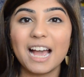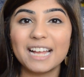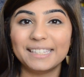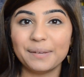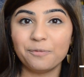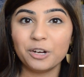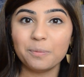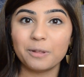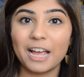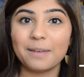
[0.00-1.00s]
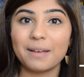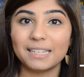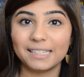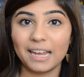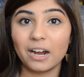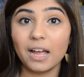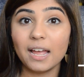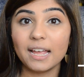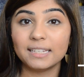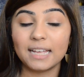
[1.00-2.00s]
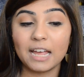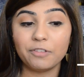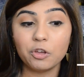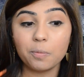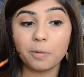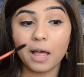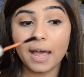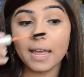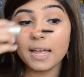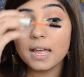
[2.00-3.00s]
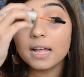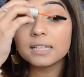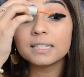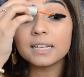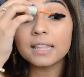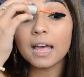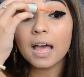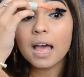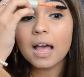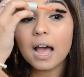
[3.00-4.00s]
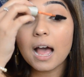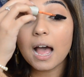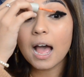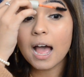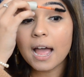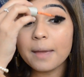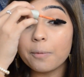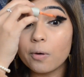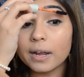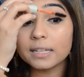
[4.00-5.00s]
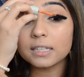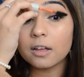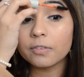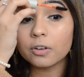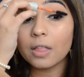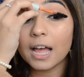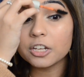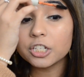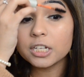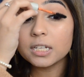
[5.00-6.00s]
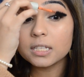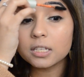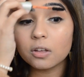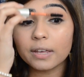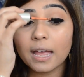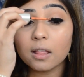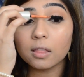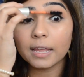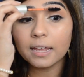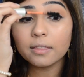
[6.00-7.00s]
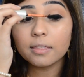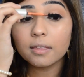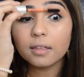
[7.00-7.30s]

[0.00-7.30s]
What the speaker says: A tip for applying mascara is that if you apply it to the high points of your lashes you'll get length,